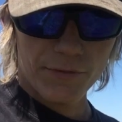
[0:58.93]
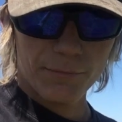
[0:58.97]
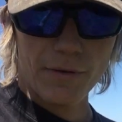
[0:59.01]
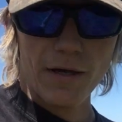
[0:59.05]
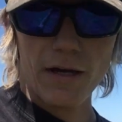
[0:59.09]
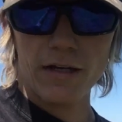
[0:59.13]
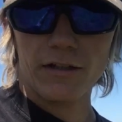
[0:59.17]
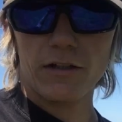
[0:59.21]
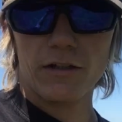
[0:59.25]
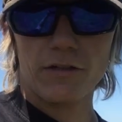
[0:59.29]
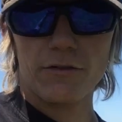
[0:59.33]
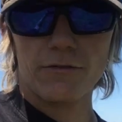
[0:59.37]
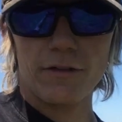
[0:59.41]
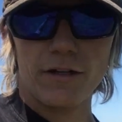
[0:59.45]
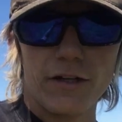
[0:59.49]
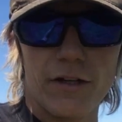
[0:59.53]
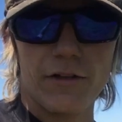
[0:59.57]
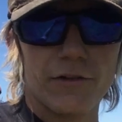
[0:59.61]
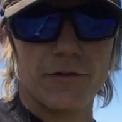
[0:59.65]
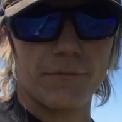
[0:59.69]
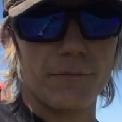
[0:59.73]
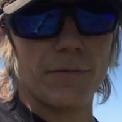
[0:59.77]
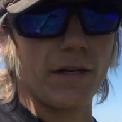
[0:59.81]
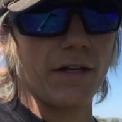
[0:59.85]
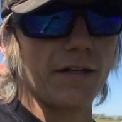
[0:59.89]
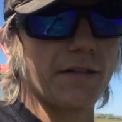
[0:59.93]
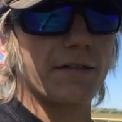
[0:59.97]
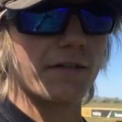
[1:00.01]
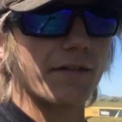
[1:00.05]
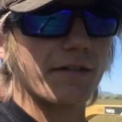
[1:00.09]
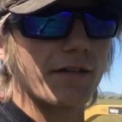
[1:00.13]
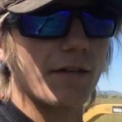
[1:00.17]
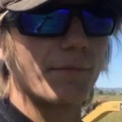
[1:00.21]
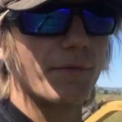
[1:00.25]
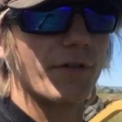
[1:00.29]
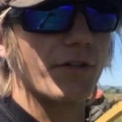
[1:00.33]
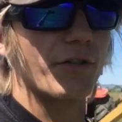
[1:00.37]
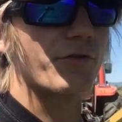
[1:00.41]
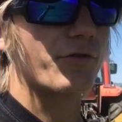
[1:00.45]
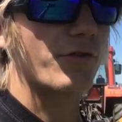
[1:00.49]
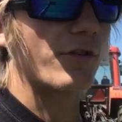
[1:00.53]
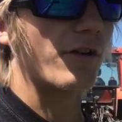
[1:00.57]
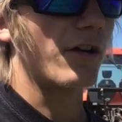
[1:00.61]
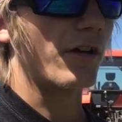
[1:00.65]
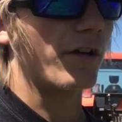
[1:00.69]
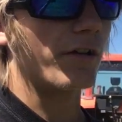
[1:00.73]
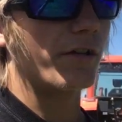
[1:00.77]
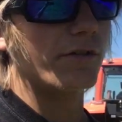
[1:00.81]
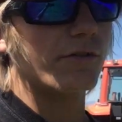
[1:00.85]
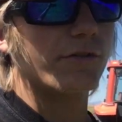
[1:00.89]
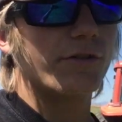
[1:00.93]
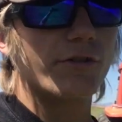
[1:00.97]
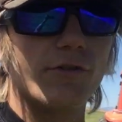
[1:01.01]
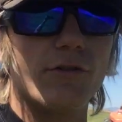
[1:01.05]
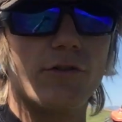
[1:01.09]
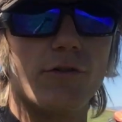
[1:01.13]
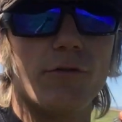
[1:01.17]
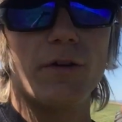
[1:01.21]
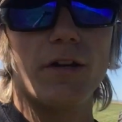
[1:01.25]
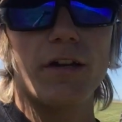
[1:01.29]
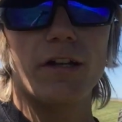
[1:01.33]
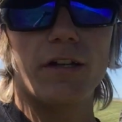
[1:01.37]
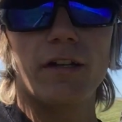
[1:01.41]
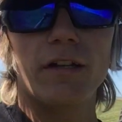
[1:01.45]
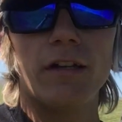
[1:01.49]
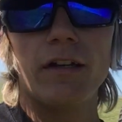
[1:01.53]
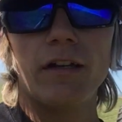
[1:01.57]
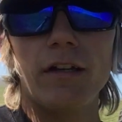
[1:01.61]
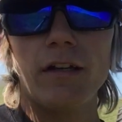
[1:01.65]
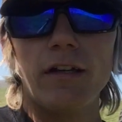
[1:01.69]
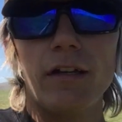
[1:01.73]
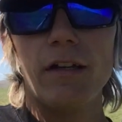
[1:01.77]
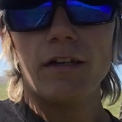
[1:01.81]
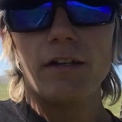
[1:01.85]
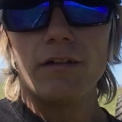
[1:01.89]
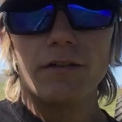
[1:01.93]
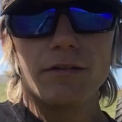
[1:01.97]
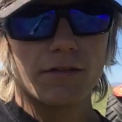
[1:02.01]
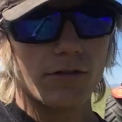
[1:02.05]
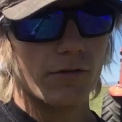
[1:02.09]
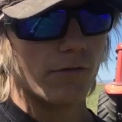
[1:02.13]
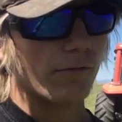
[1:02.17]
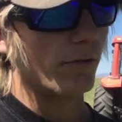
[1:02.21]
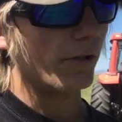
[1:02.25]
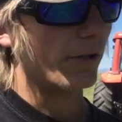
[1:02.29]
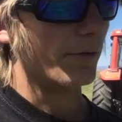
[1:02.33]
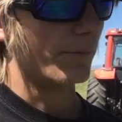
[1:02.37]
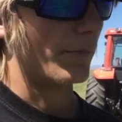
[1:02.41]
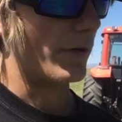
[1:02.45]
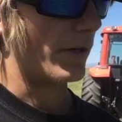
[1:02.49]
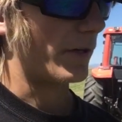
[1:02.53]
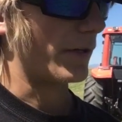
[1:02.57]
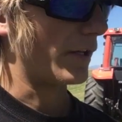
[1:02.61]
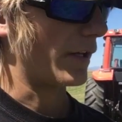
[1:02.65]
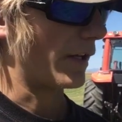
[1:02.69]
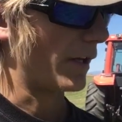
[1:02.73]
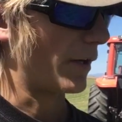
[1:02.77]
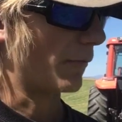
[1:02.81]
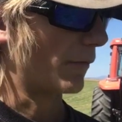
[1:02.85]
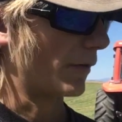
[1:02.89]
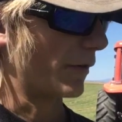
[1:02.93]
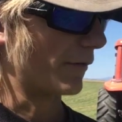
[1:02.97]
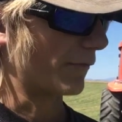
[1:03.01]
back on a regular basis. I'm going to try and do 2 a week, so one Monday and